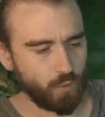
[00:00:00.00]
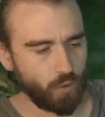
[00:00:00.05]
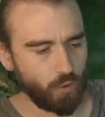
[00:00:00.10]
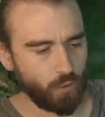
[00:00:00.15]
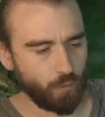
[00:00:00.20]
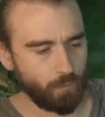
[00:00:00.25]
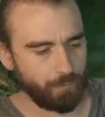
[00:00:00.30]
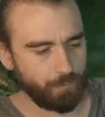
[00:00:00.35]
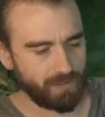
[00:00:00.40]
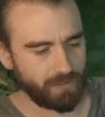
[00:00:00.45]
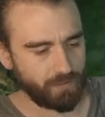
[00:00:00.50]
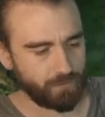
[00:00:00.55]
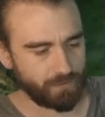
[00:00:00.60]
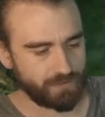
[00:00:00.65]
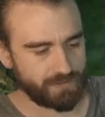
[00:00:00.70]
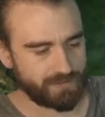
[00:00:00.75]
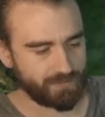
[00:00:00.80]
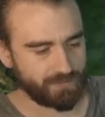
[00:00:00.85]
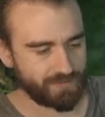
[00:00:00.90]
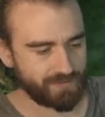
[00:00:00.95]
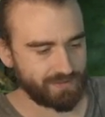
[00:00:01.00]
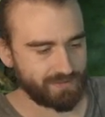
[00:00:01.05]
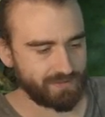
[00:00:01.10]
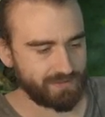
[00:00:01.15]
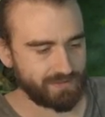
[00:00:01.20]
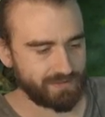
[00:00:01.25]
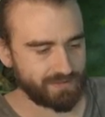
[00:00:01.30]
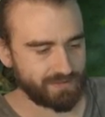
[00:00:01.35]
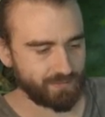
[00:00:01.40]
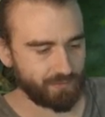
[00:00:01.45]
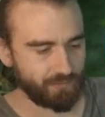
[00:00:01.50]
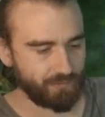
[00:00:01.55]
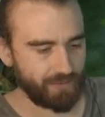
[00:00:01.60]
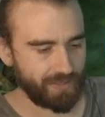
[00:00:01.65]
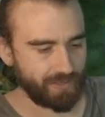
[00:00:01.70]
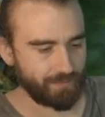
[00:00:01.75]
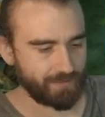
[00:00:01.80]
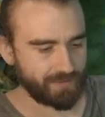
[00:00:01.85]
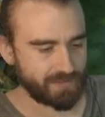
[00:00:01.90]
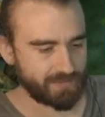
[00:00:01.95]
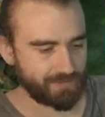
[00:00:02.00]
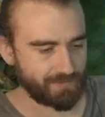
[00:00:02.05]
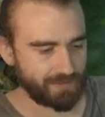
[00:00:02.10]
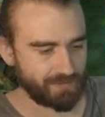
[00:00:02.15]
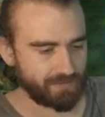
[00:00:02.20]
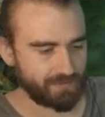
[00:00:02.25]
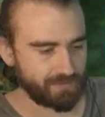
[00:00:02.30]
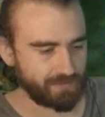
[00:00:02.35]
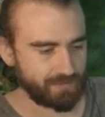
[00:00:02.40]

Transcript: hoping we draw reanimated spell.